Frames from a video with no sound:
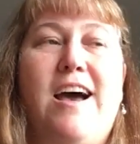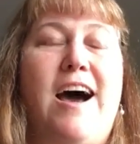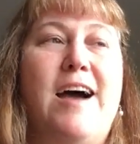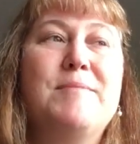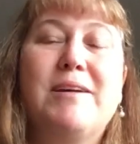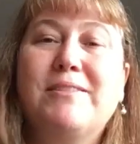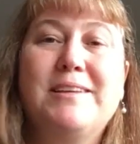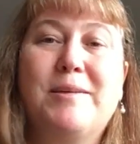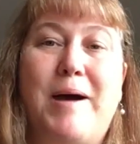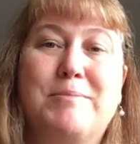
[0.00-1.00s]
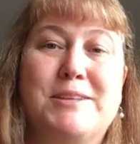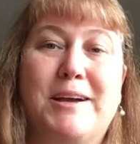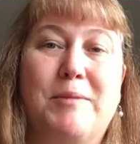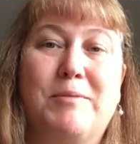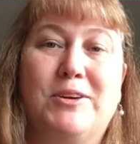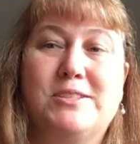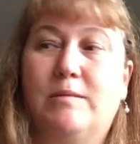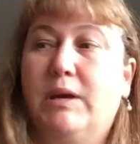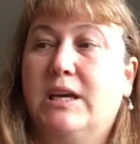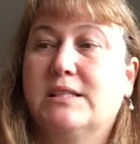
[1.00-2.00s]
I'm not really a pop socket
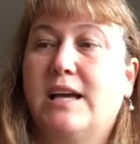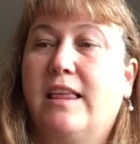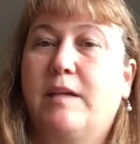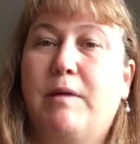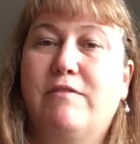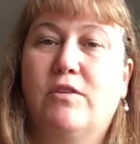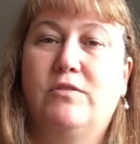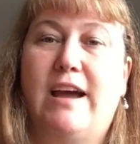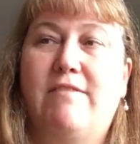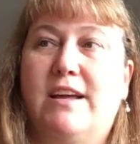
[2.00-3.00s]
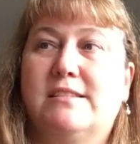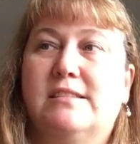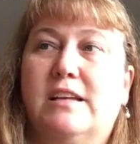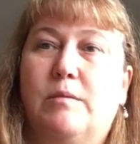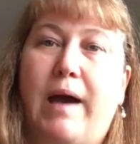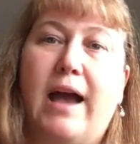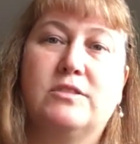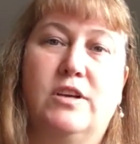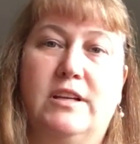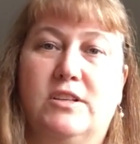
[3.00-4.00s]
person because I like my phone to have that slick back
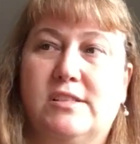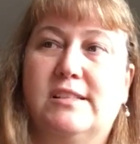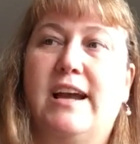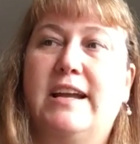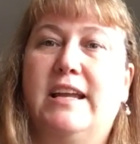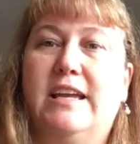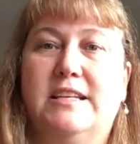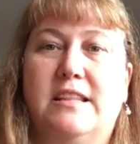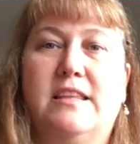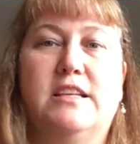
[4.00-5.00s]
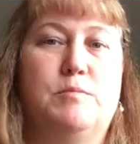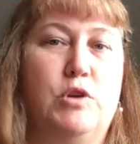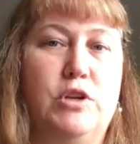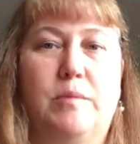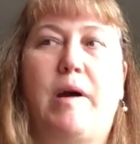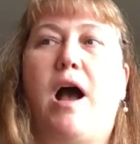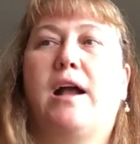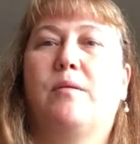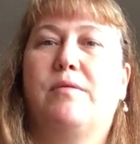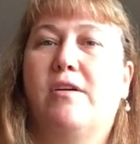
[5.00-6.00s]
so I can just slide it into things, put it in your
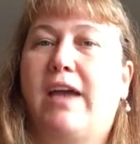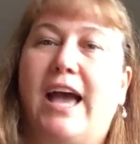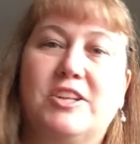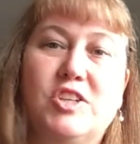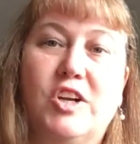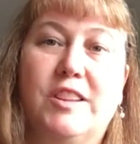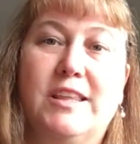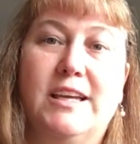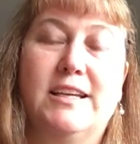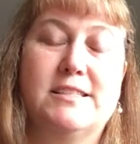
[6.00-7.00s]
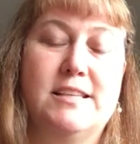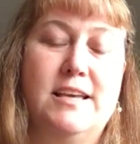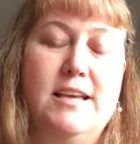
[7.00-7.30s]
pocket without catching on things.